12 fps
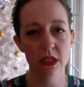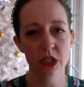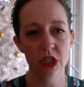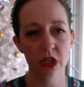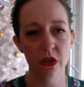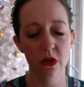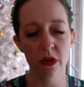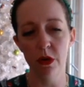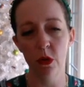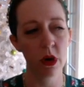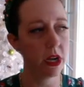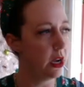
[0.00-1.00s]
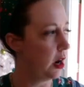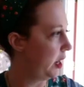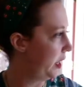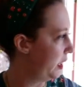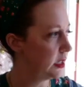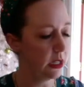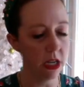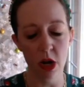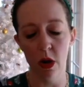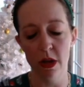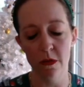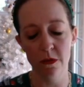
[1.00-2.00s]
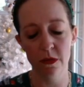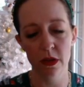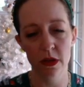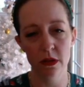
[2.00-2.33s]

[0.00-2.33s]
to, if you're working on, if